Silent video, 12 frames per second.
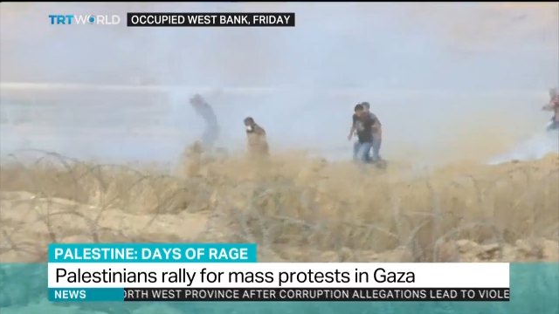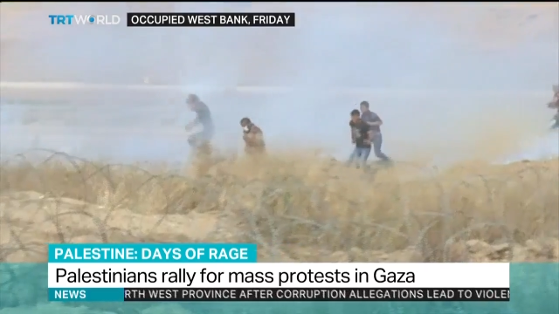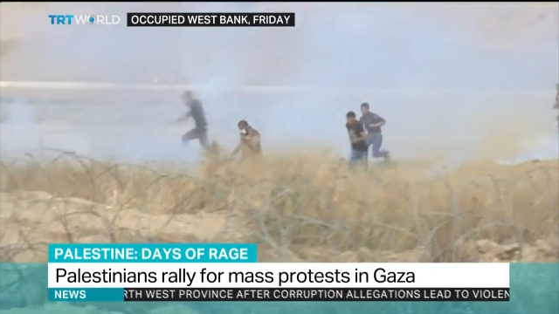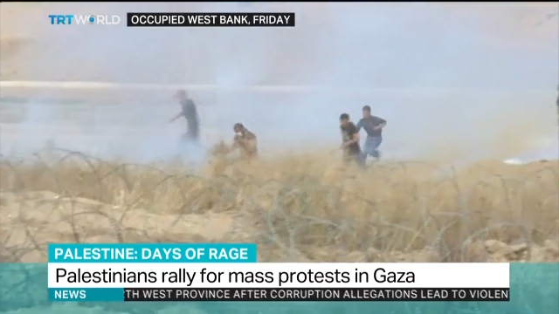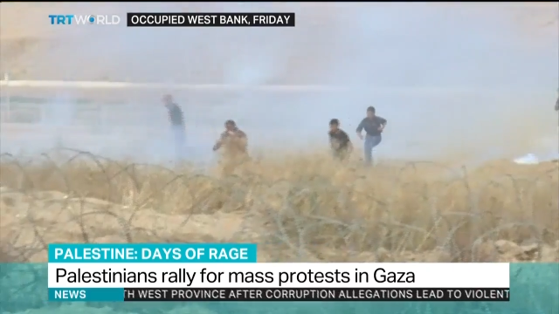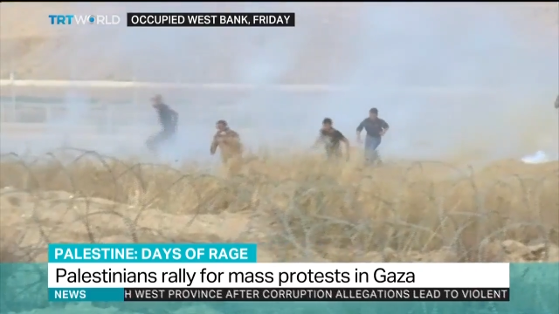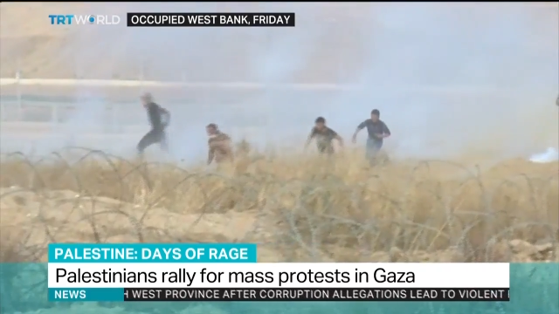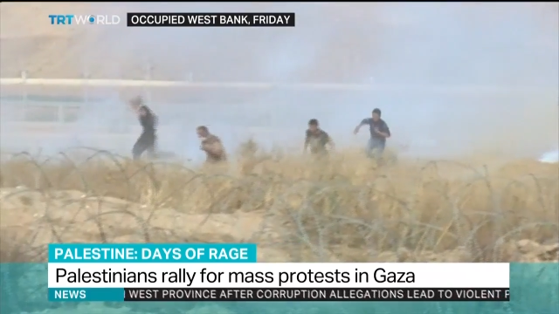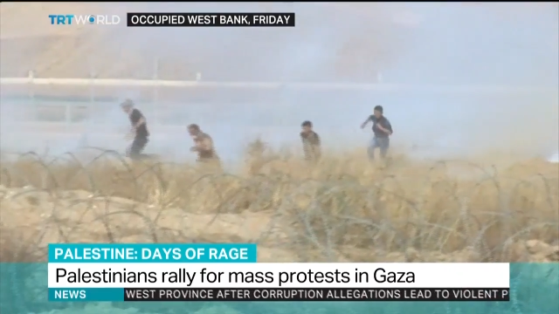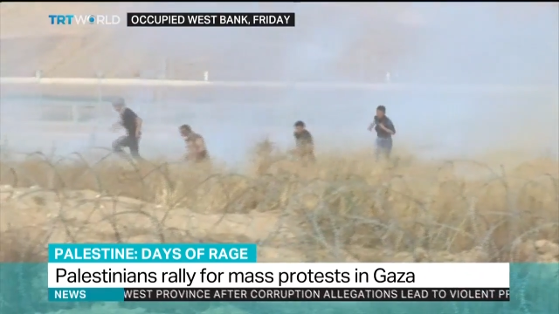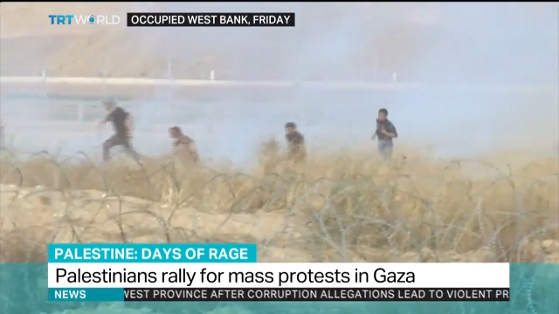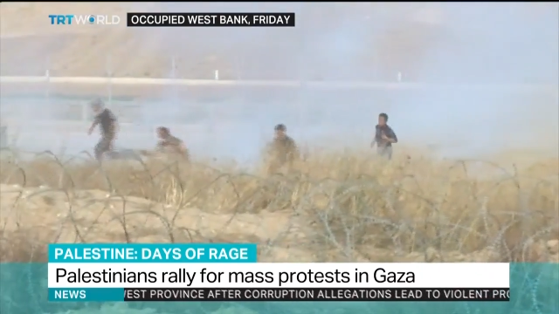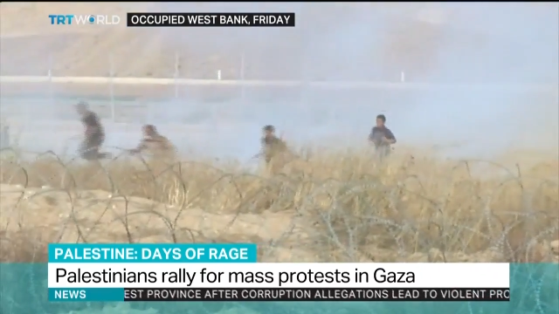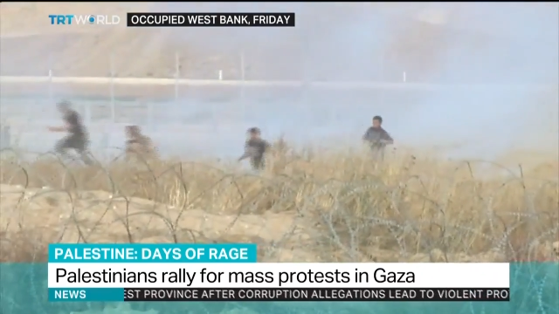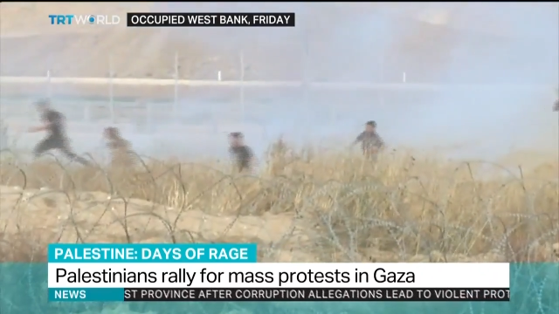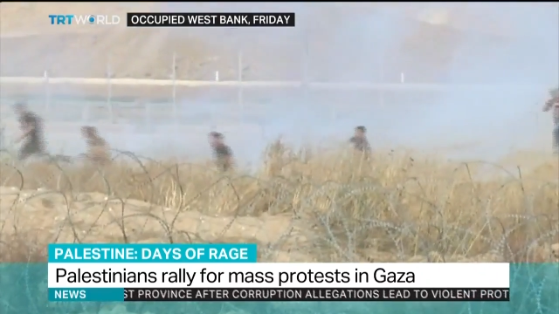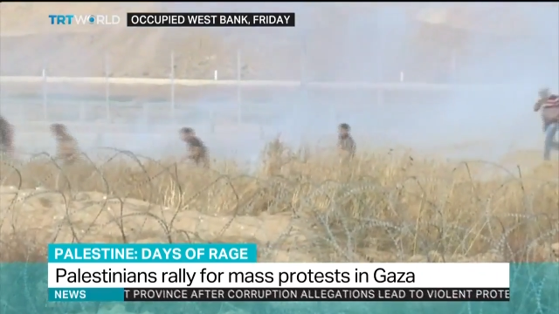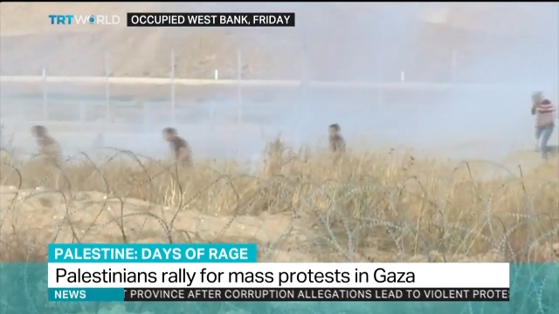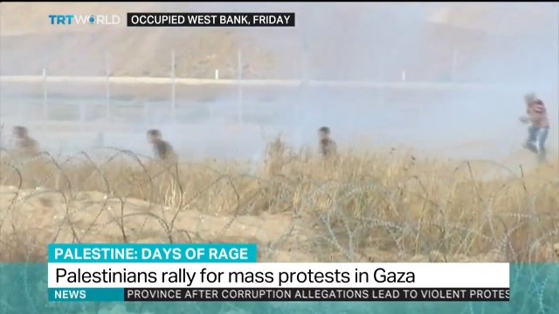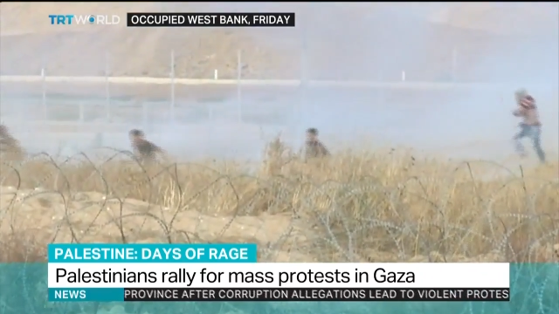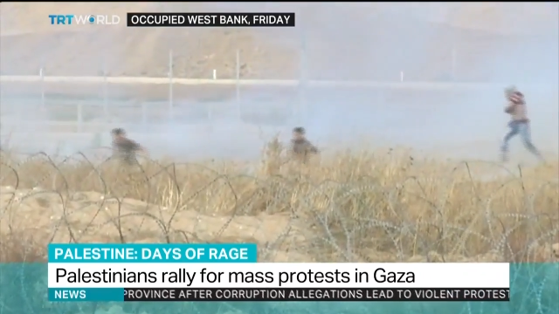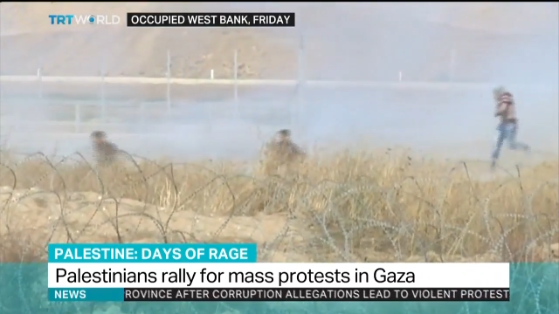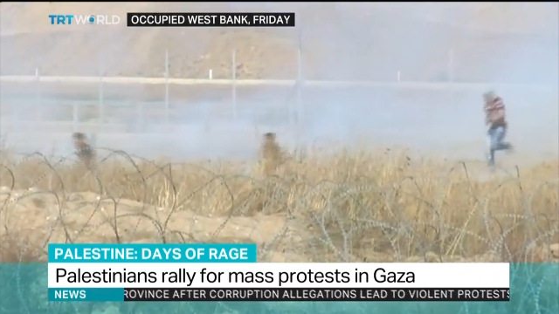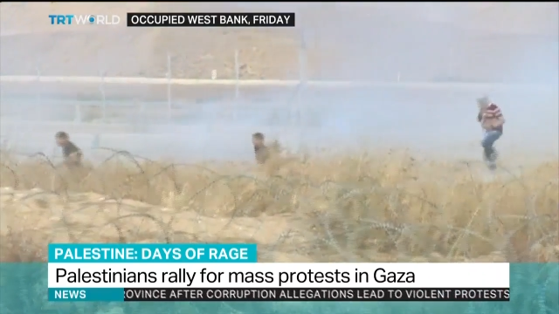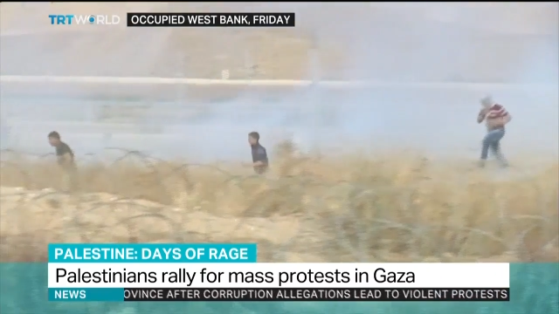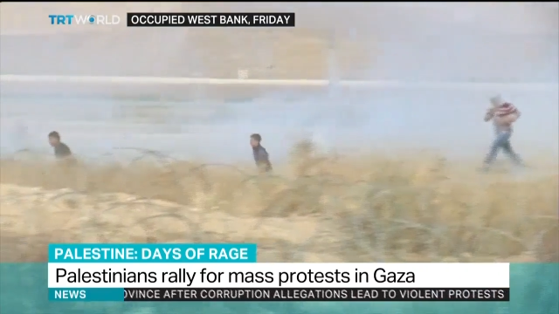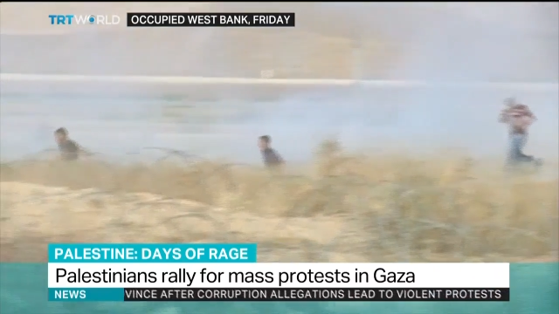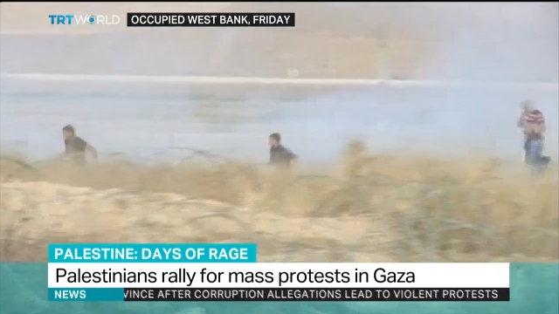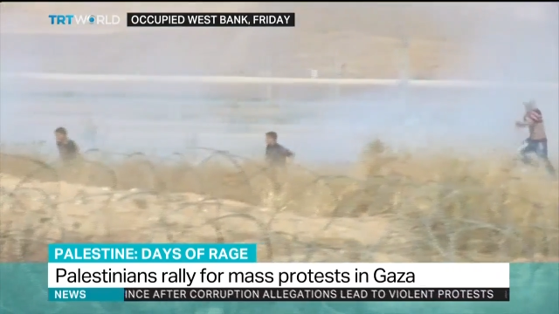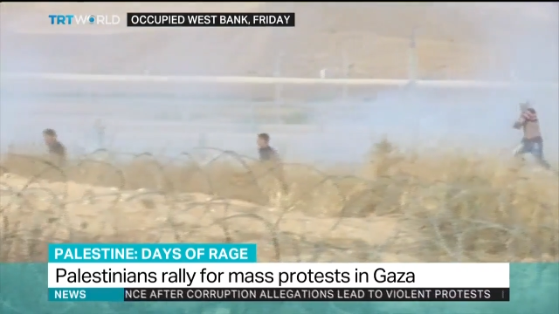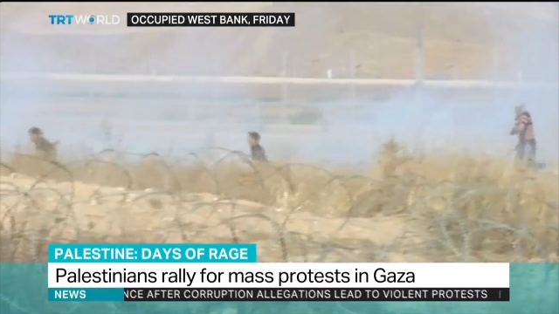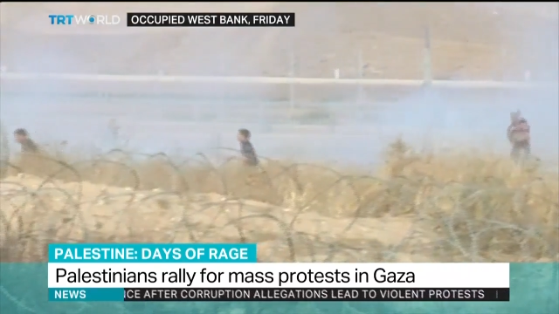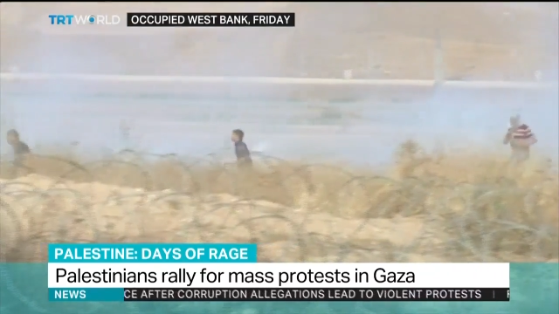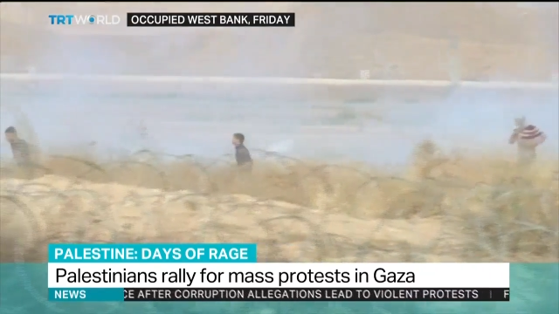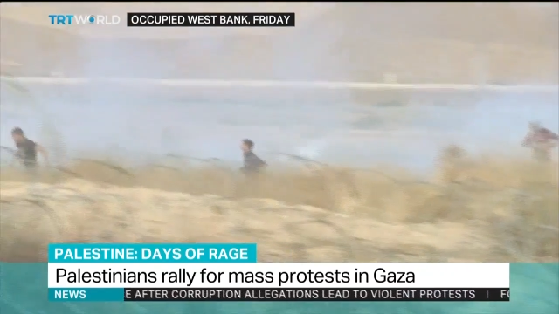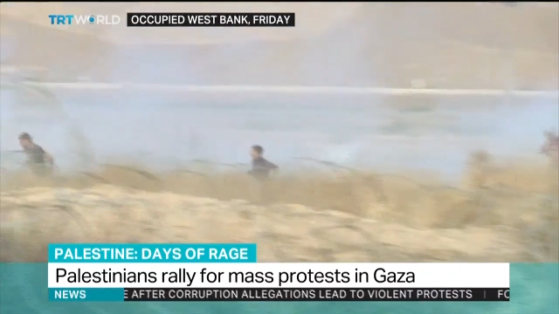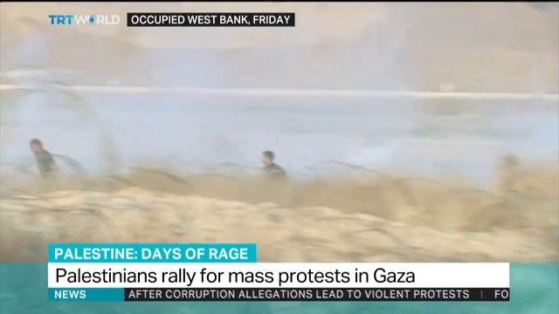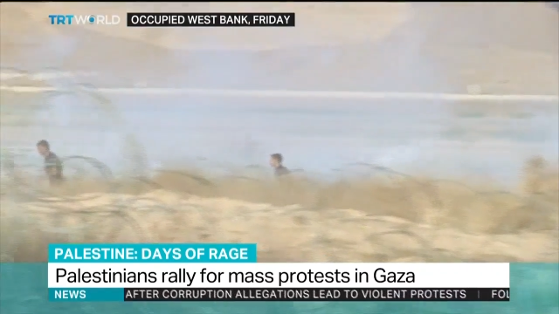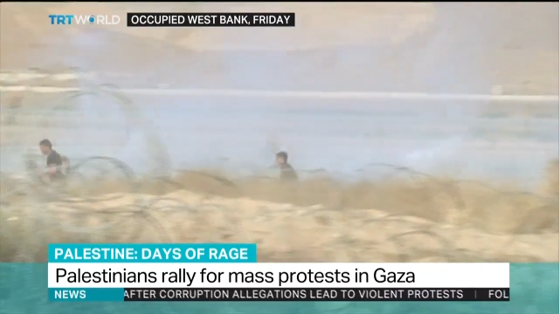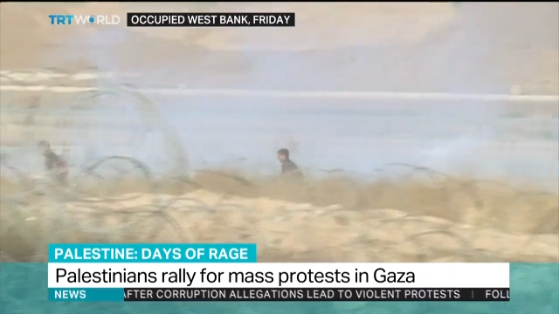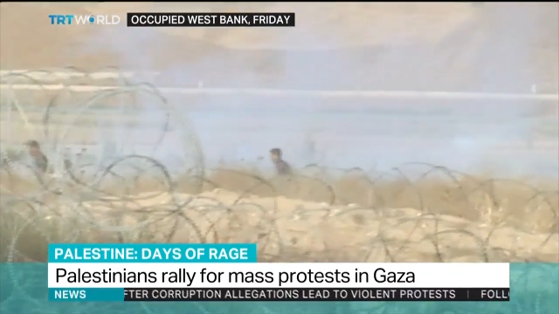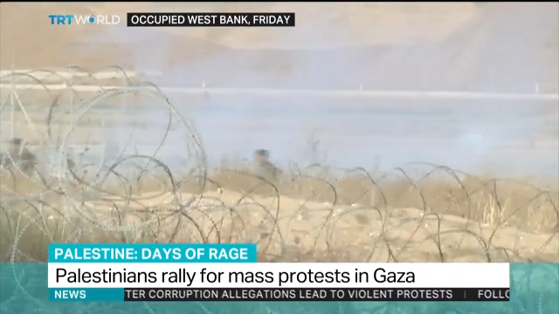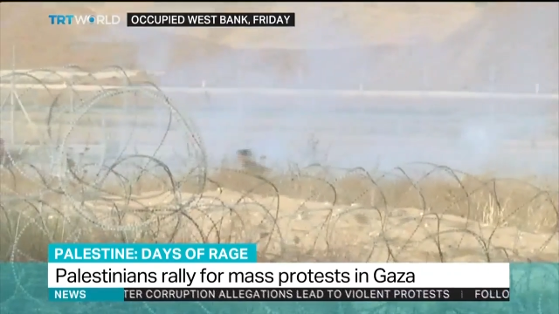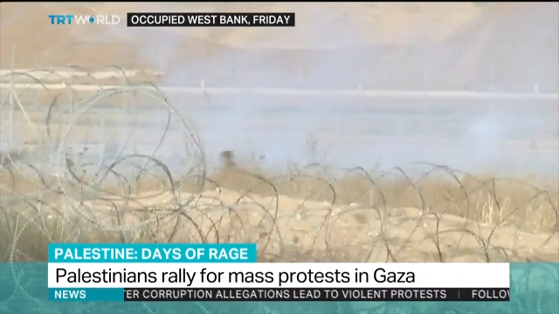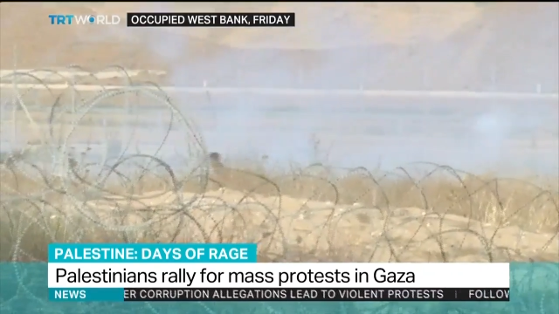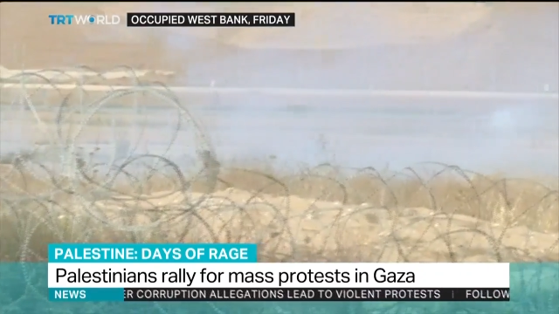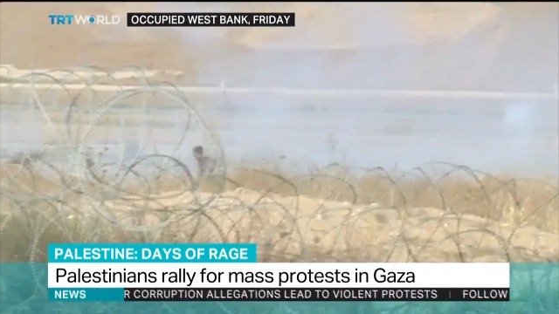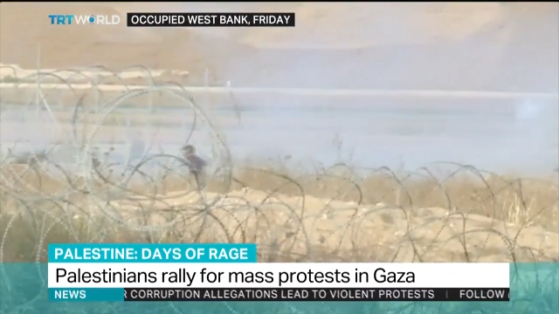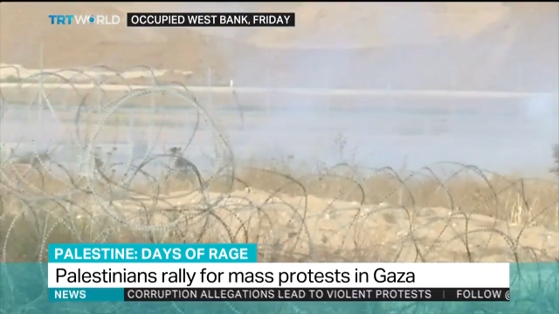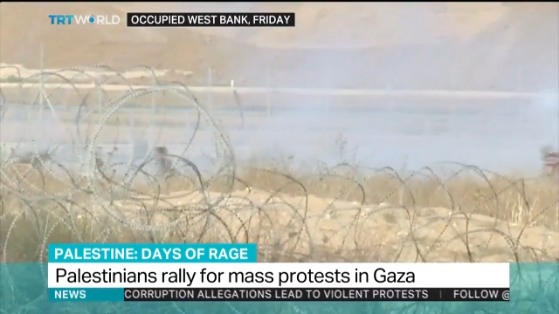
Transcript: (no speaker visible)